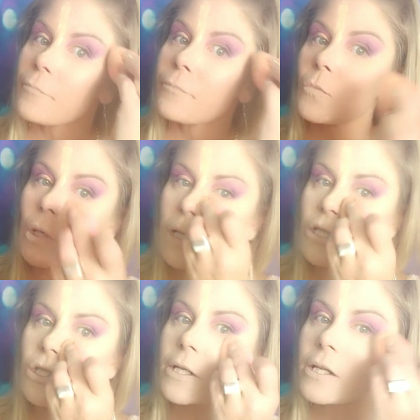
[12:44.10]
What I
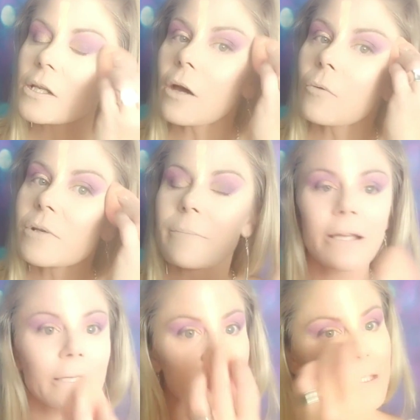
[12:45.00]
should have done was my
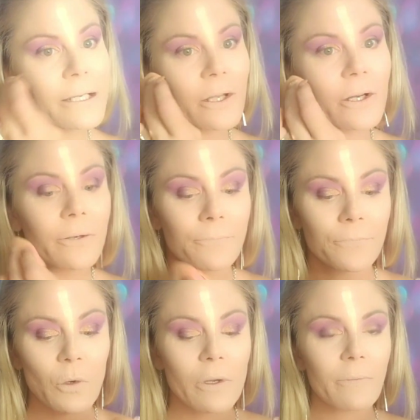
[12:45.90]
concealer
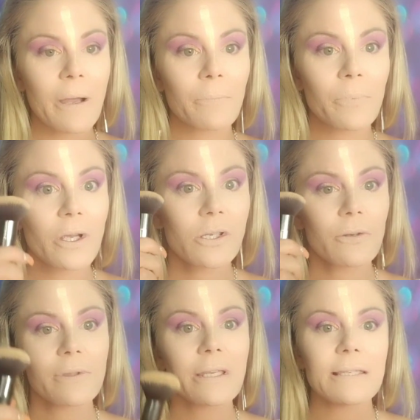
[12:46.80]
with my brush
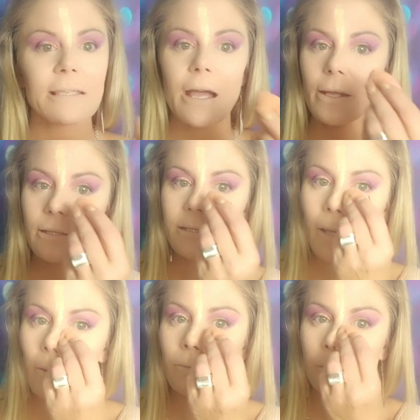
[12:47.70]
on this side.
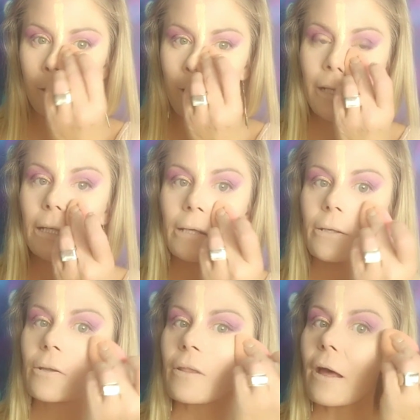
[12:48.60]
So sorry I didn't
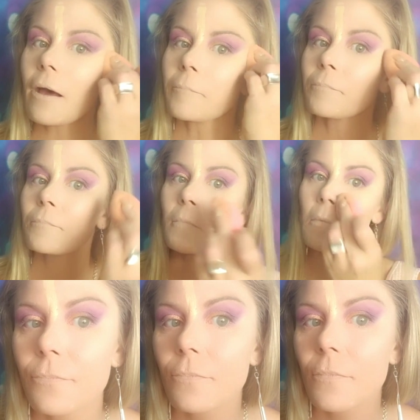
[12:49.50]
do that.
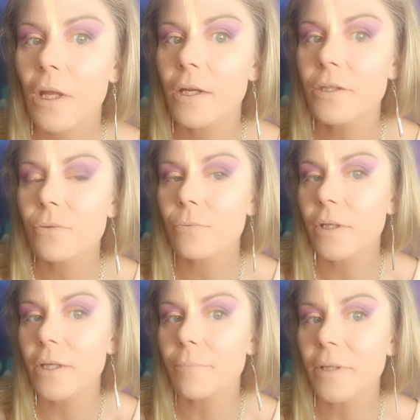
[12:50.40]
It's
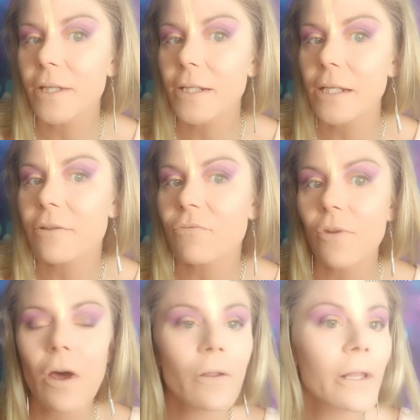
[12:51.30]
really blending in
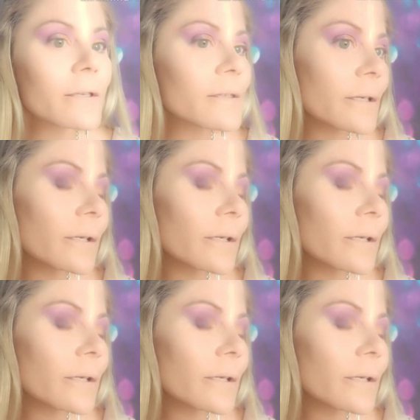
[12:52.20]
flawless.